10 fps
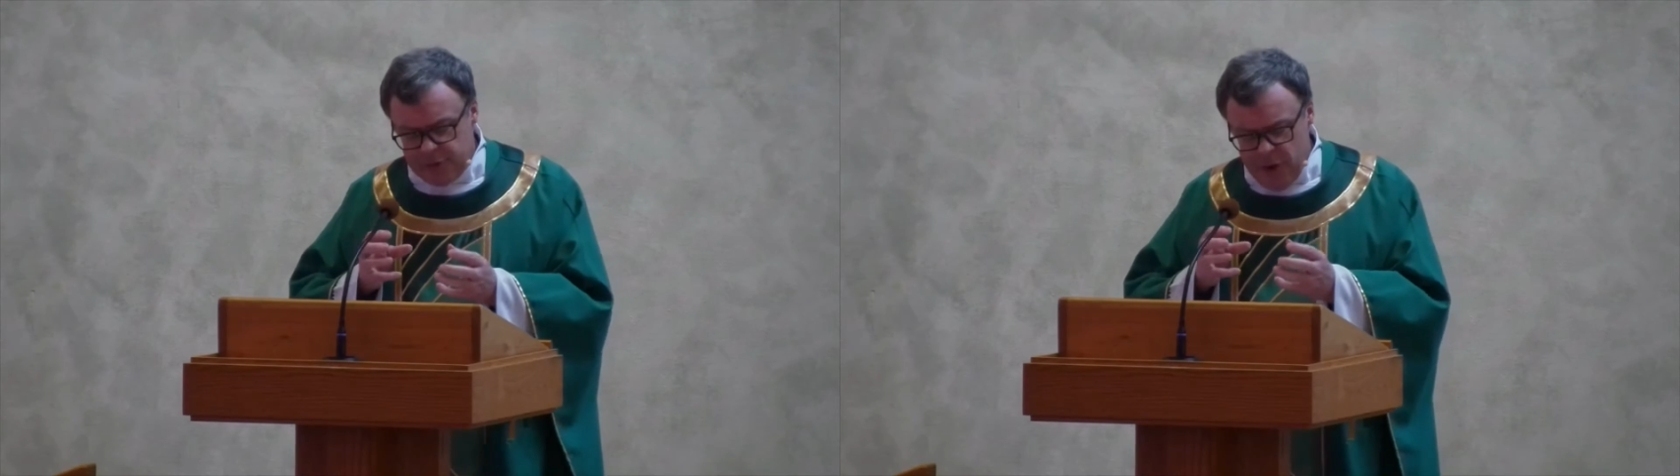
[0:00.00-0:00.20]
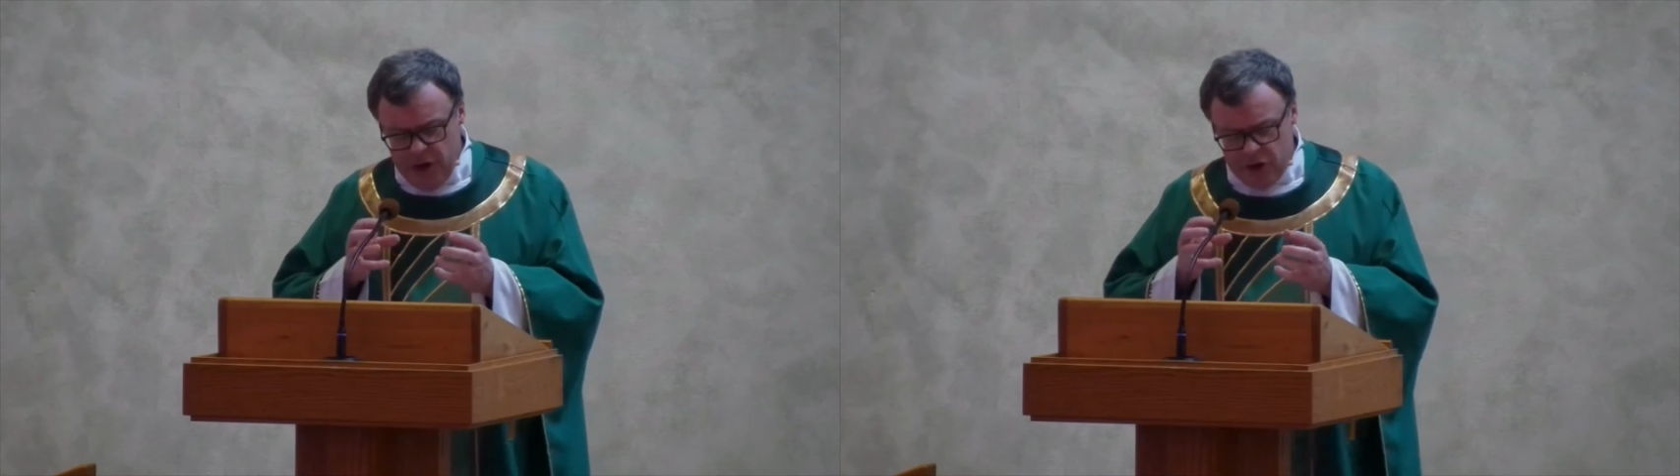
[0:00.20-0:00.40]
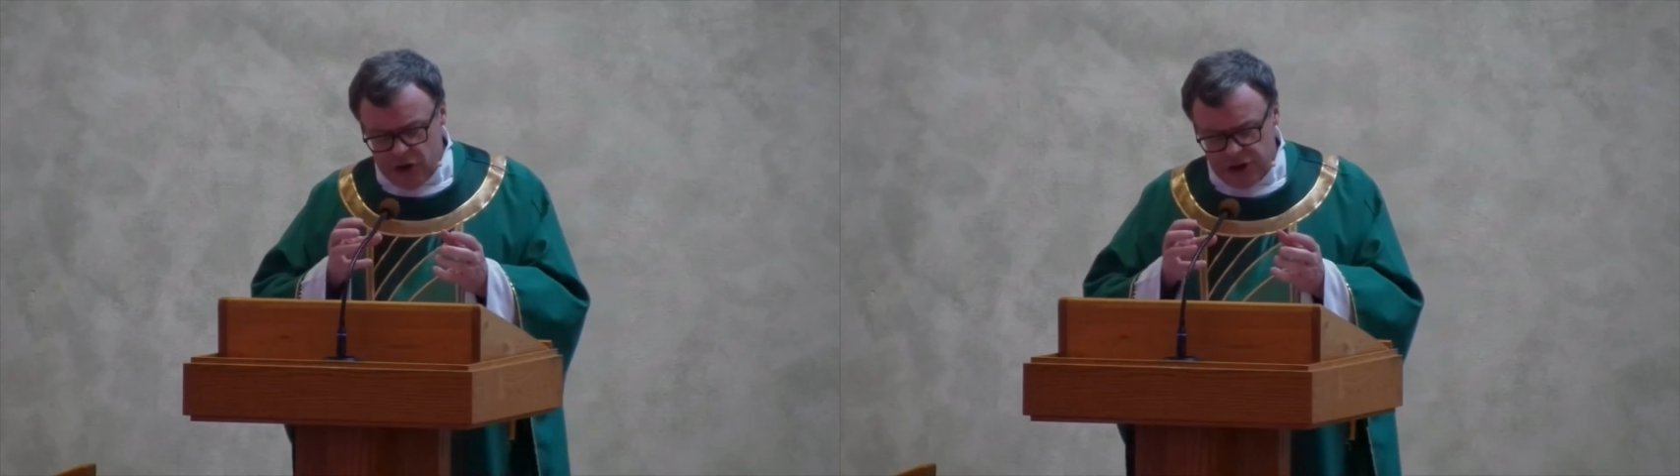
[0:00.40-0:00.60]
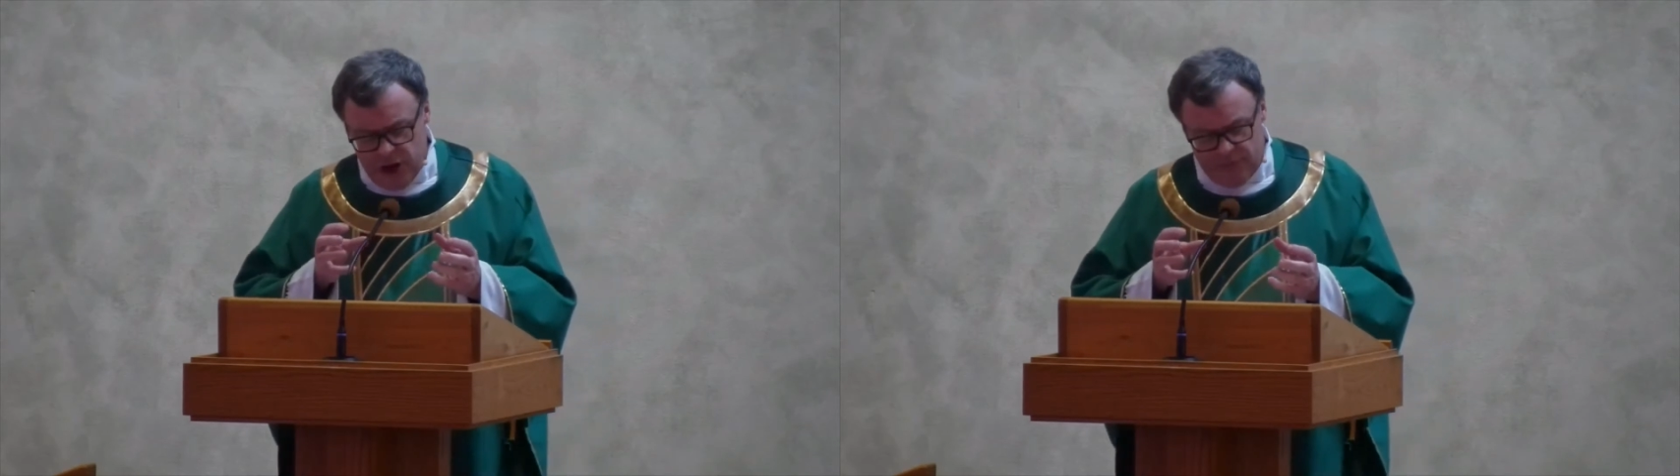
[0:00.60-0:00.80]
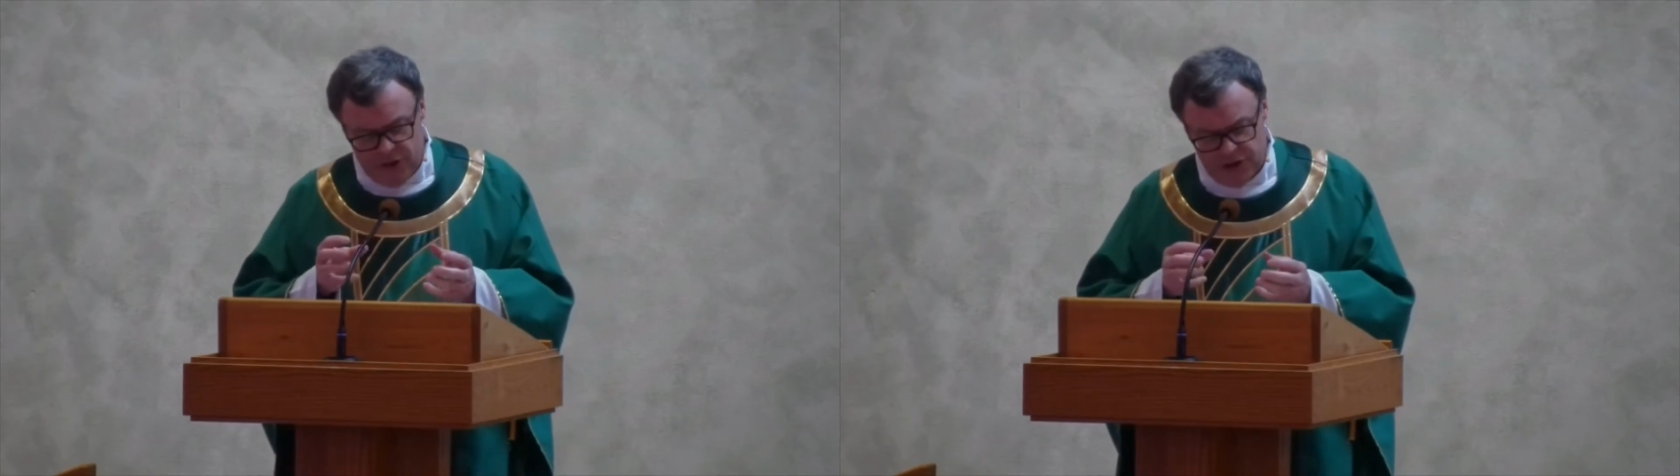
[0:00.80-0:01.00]
readers
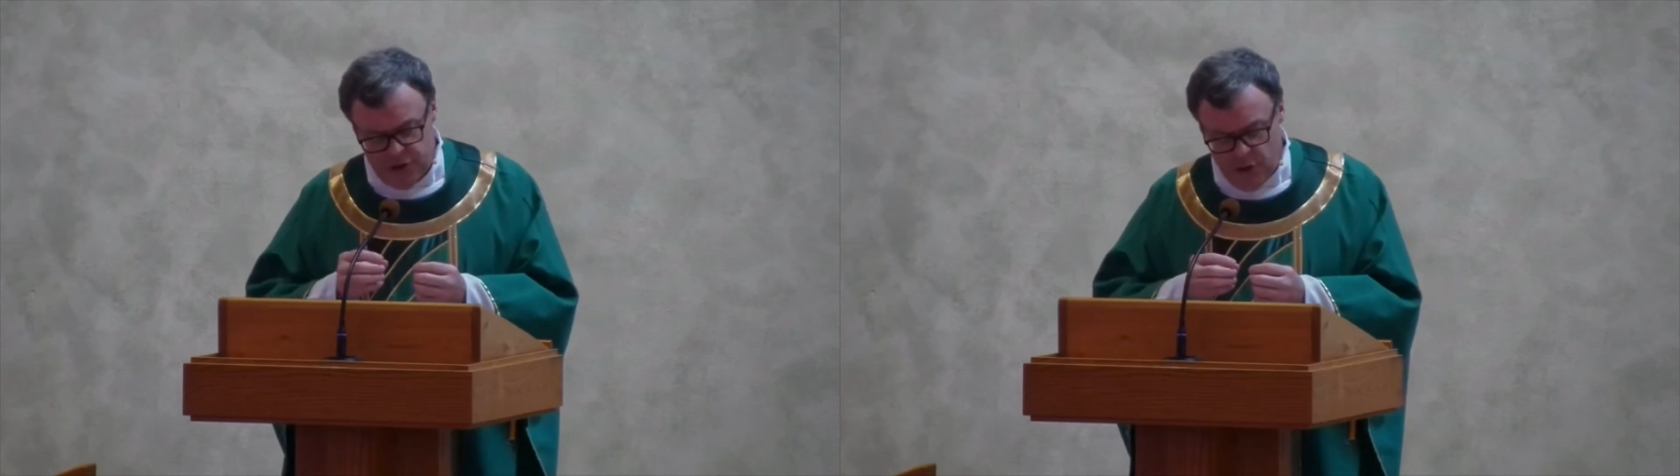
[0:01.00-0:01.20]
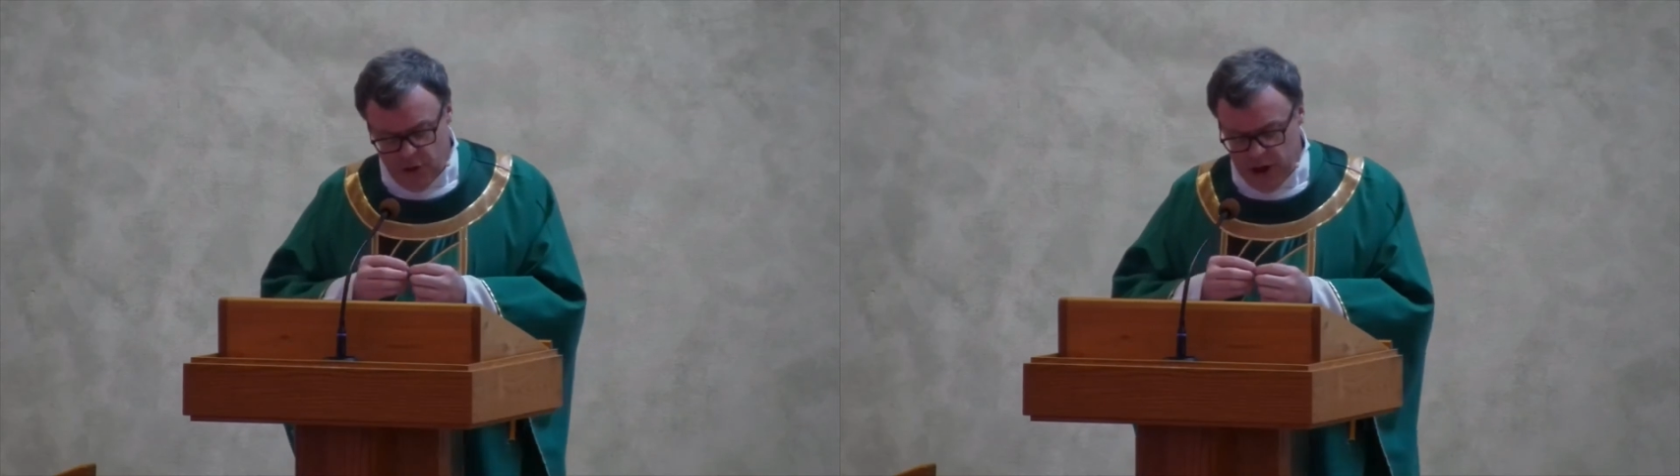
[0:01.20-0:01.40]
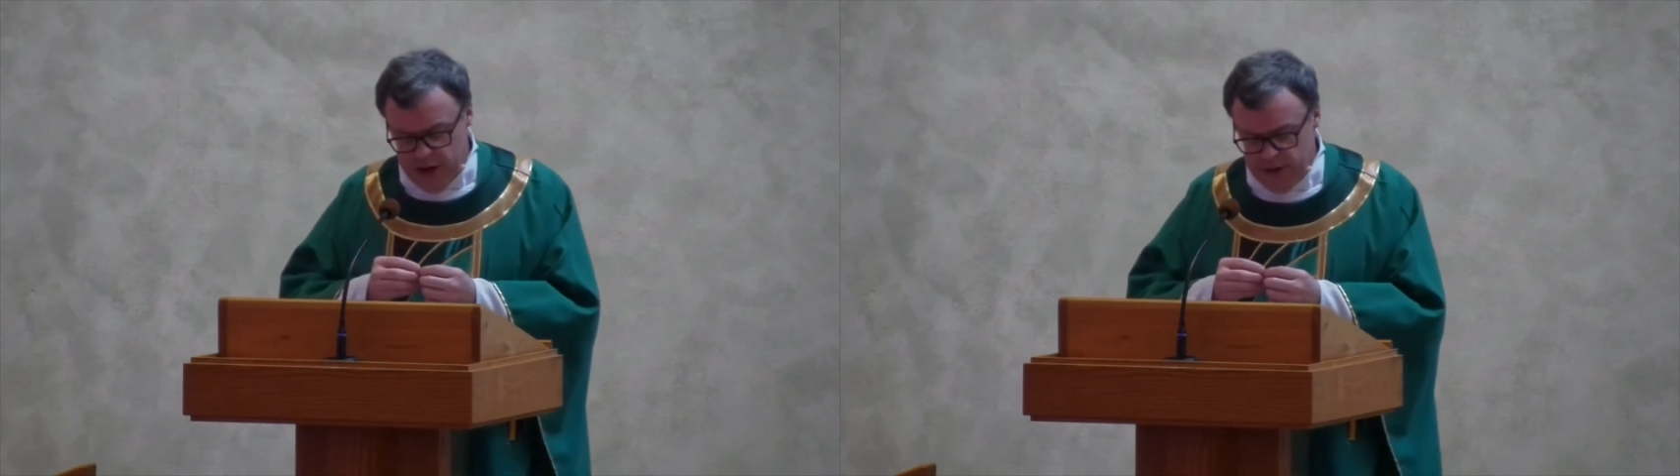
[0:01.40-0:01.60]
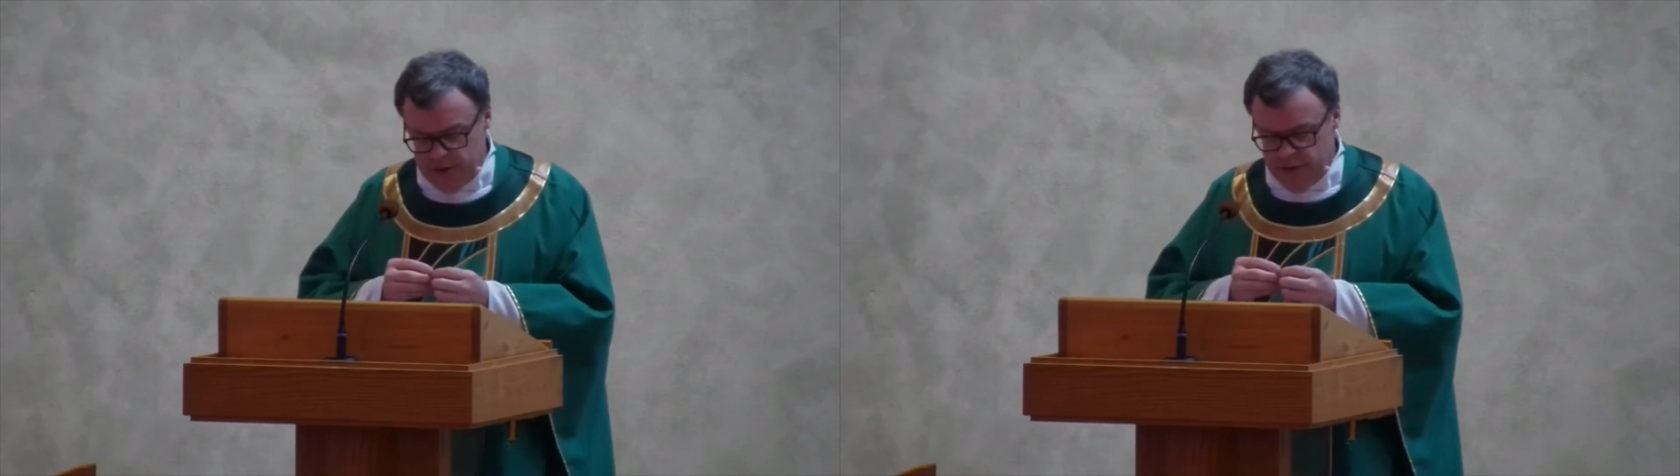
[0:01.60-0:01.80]
of this story,